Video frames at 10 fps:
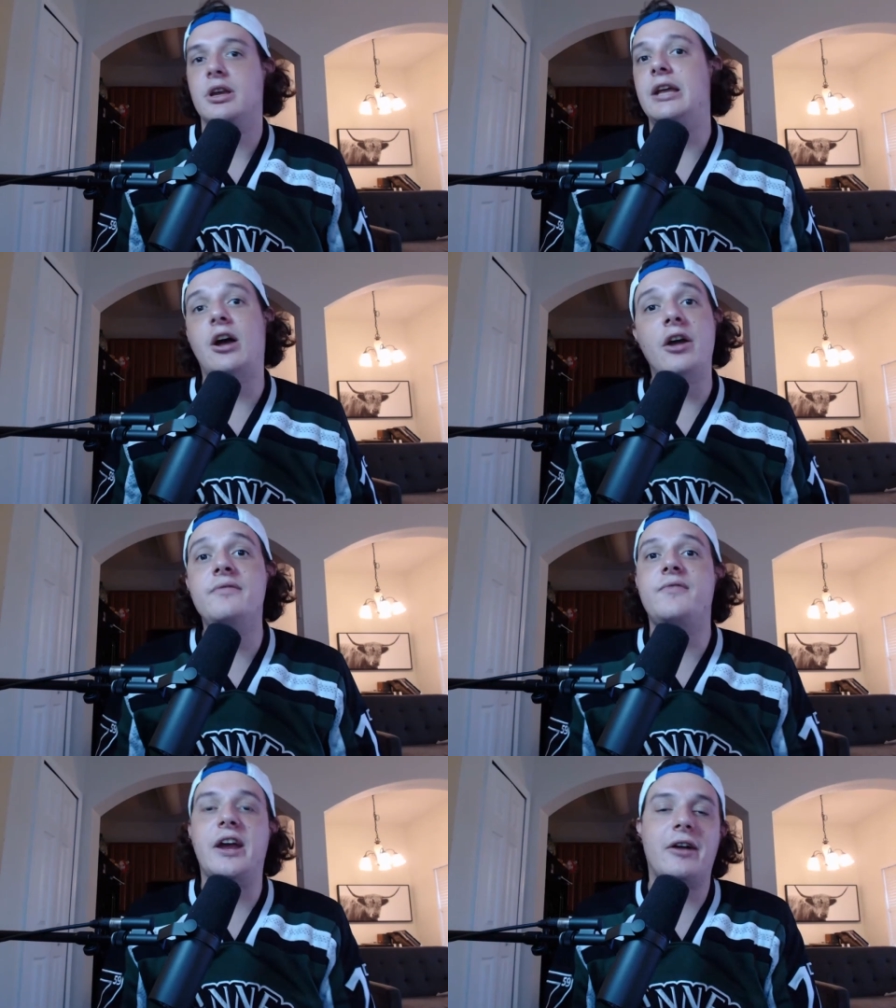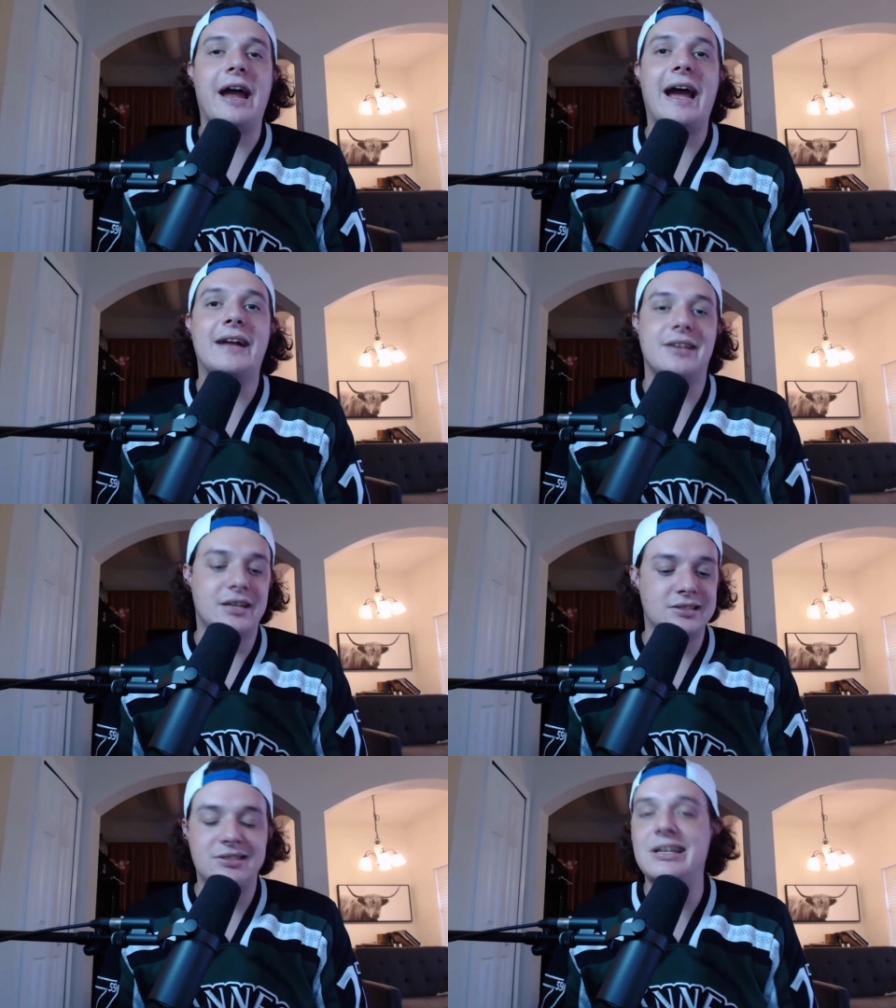An unfair
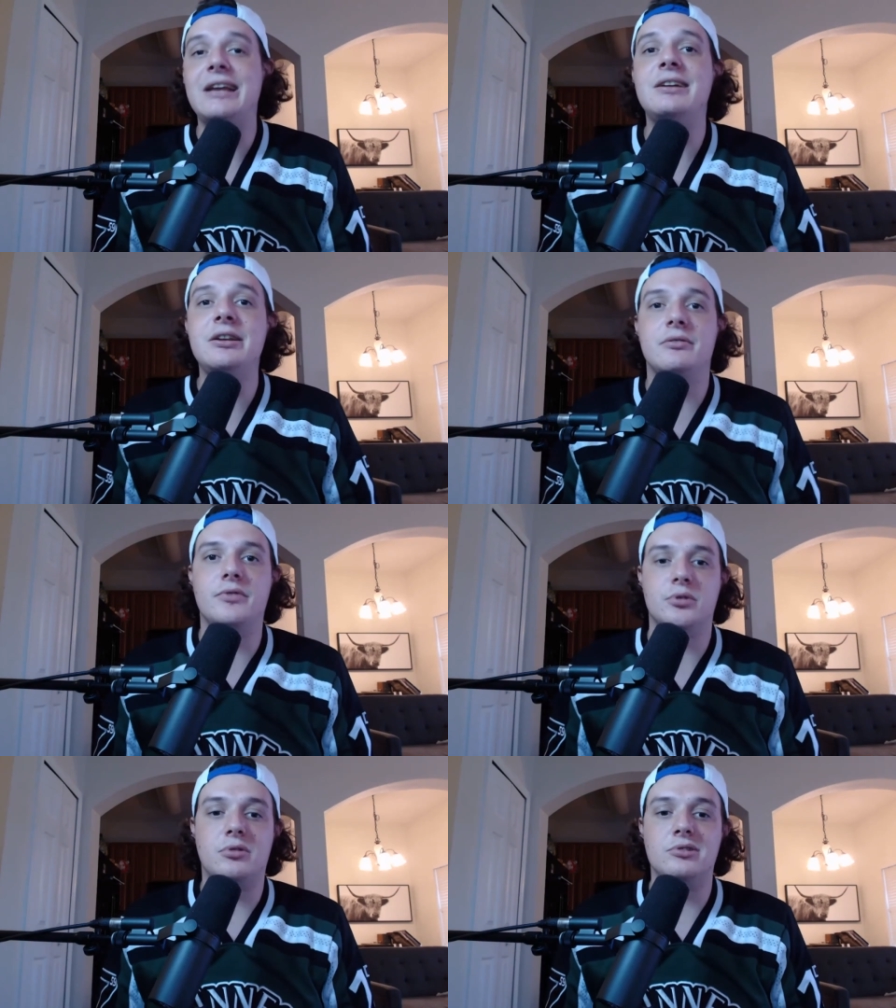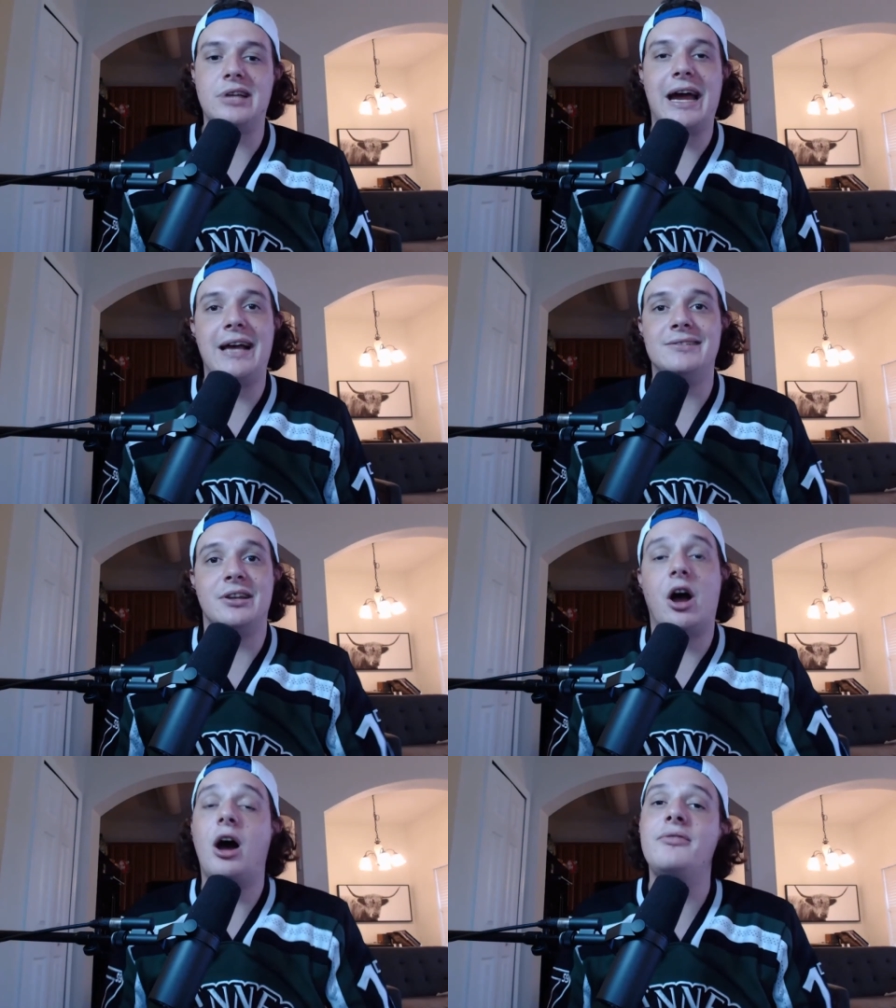act is stated in the rules
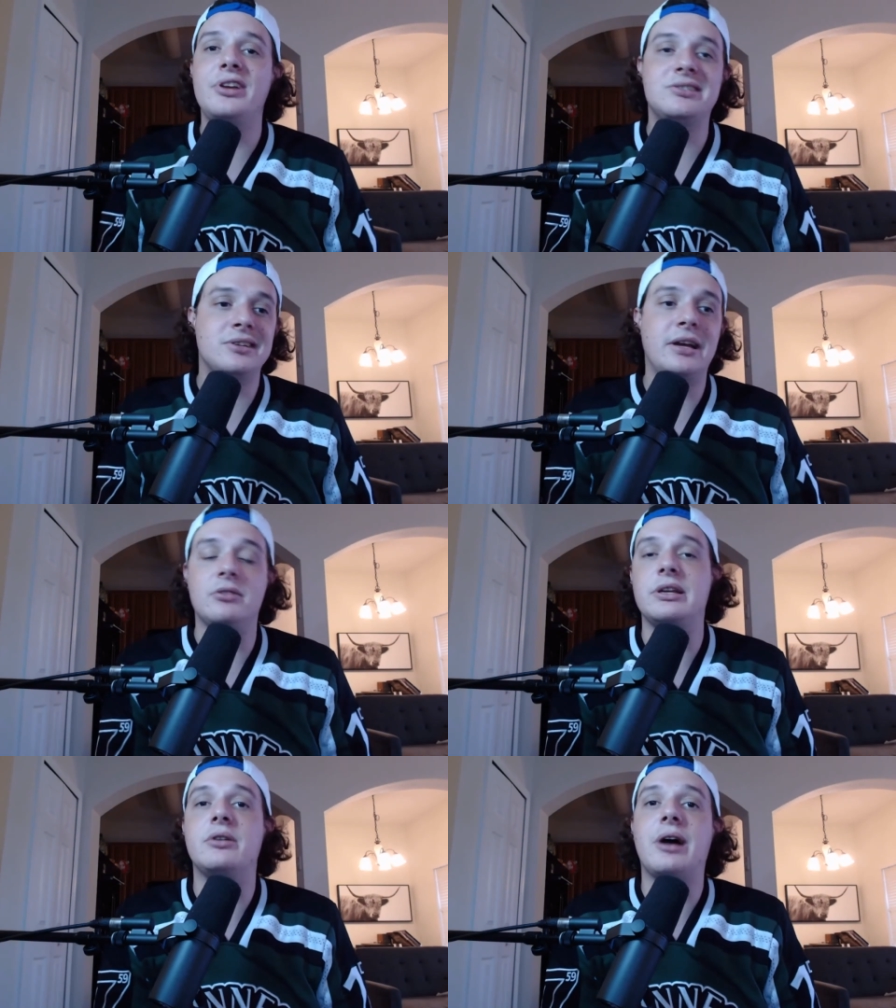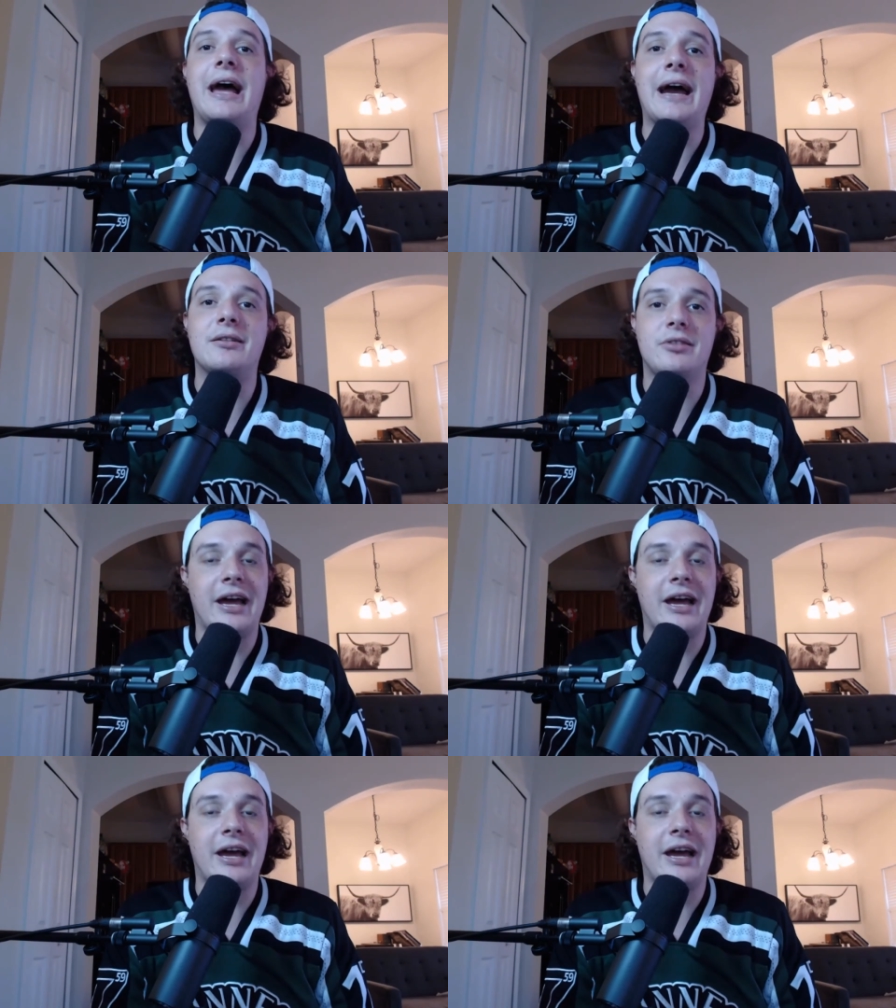as an obviously illegal act